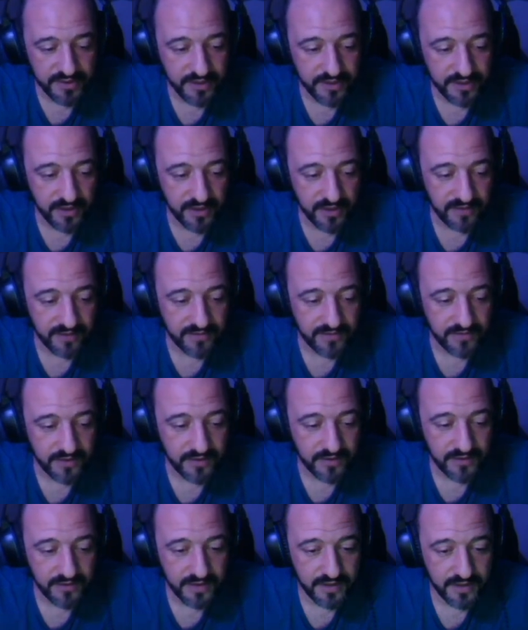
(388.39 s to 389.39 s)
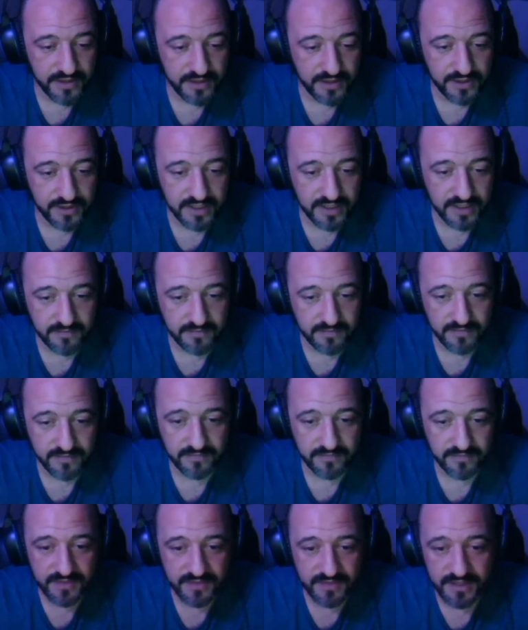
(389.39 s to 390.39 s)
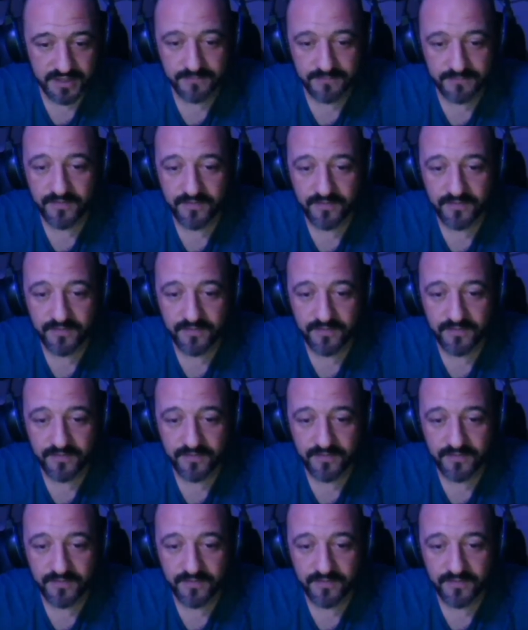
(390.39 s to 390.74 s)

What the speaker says: that you have here, as you can see.